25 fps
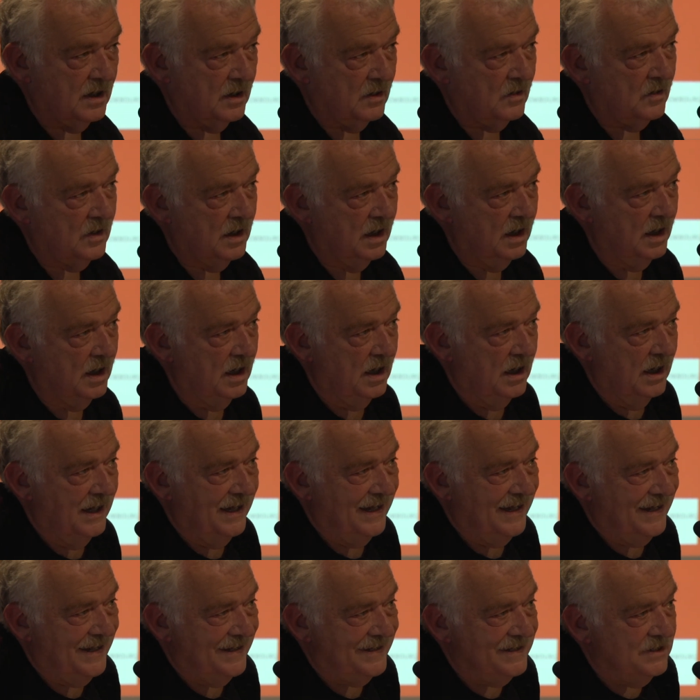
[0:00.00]
now.
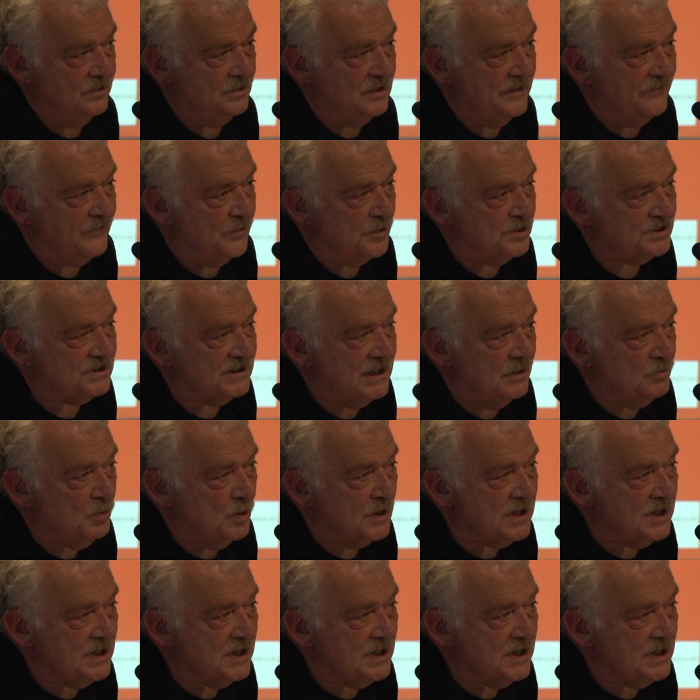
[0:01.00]
The university